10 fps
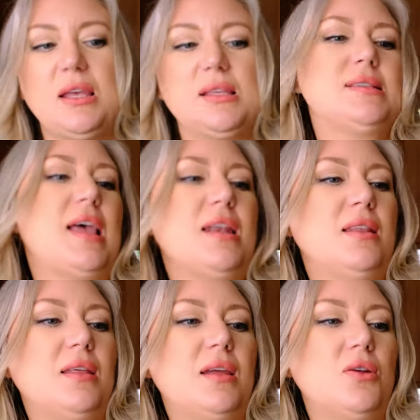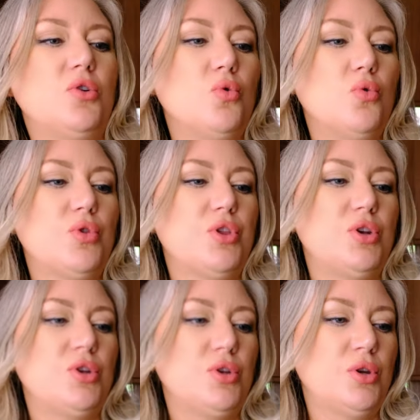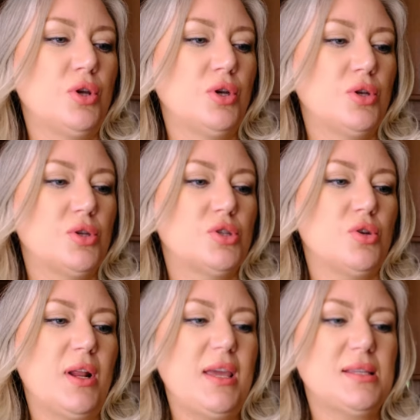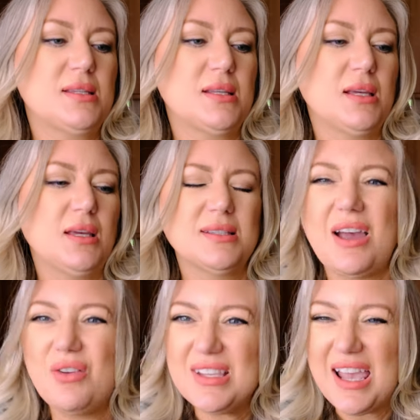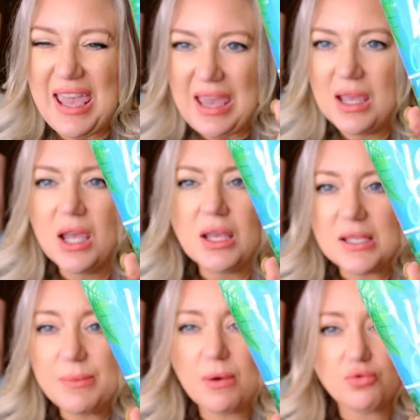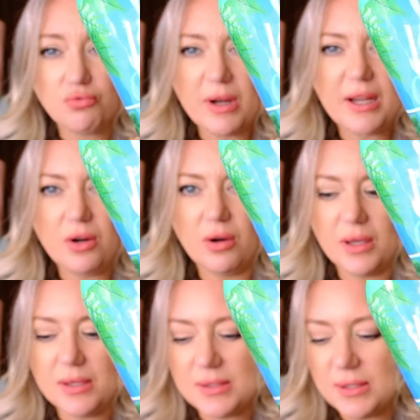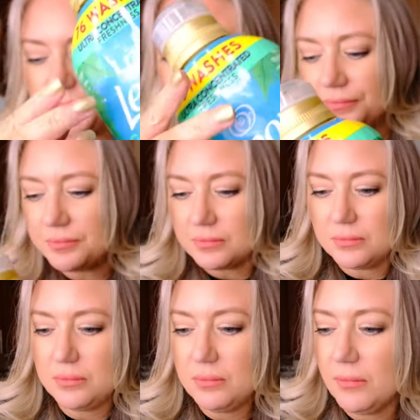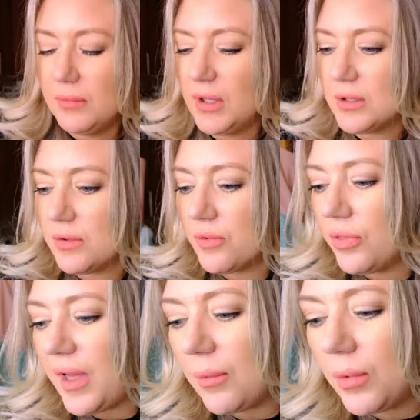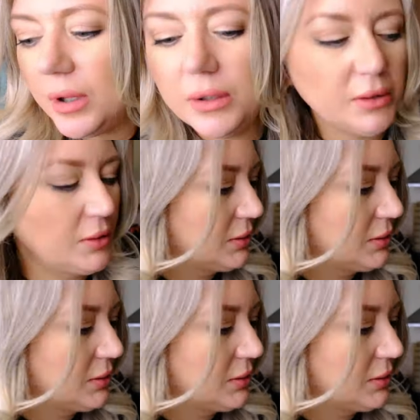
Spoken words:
scent, the Northern Solace. Is that how you say it? It smells really nice. So I've got that one.